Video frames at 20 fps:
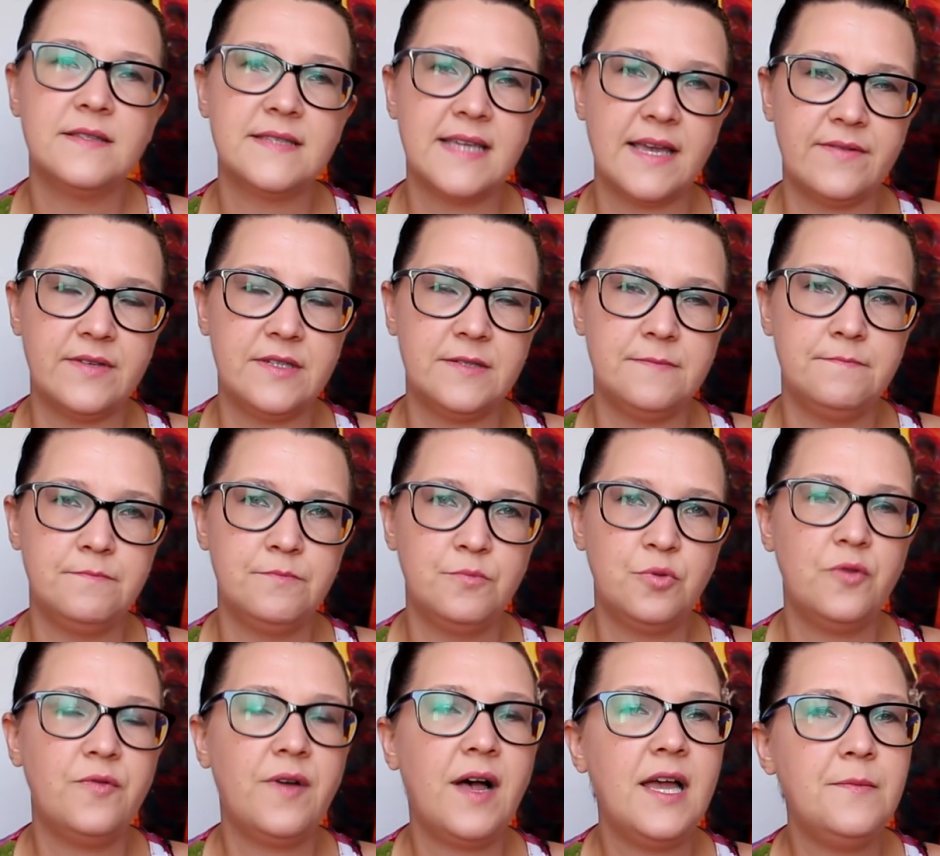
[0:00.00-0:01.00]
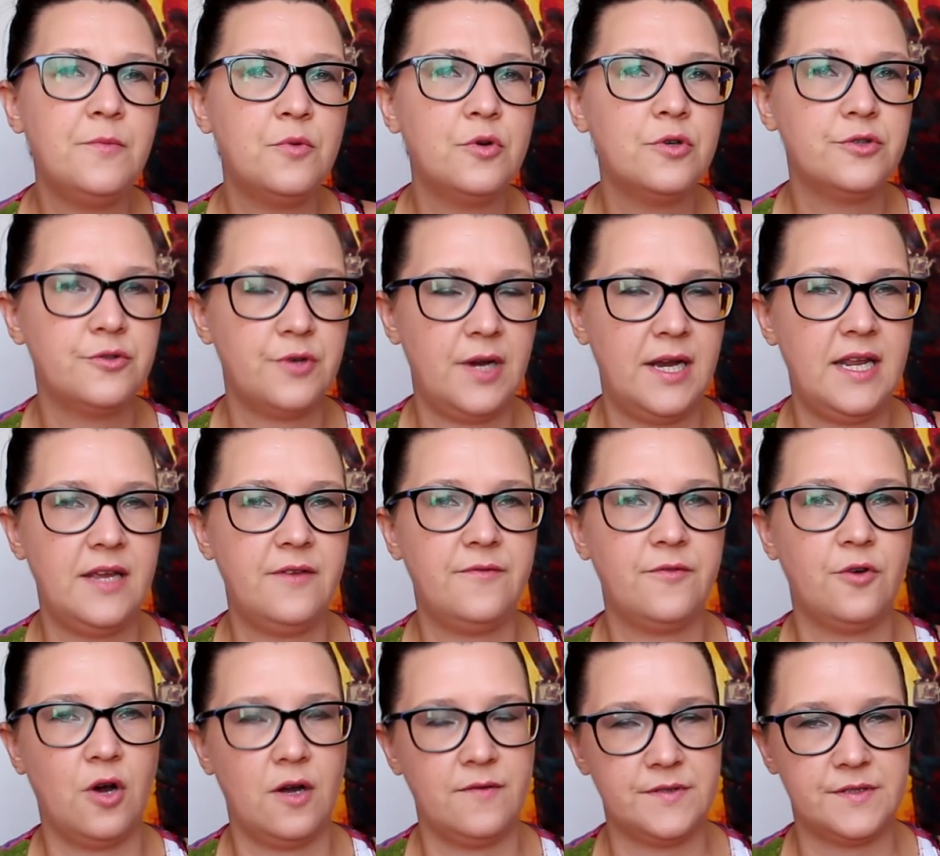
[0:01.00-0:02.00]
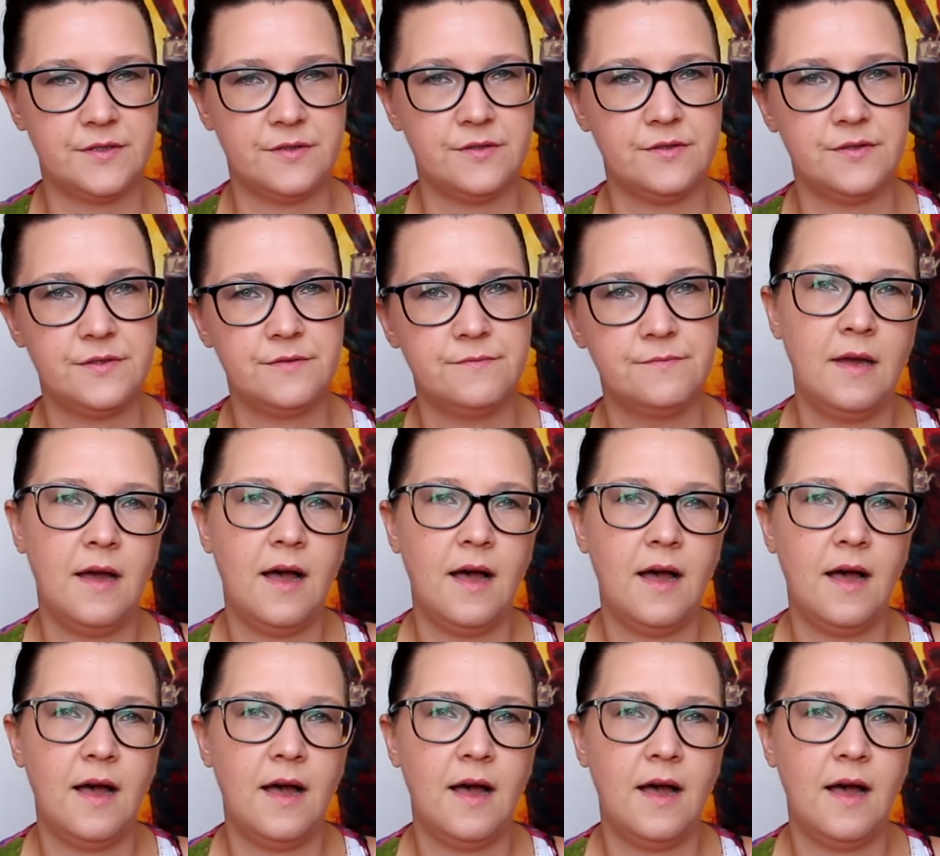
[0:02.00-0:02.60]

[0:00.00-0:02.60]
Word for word: 7. Provide more training for officers.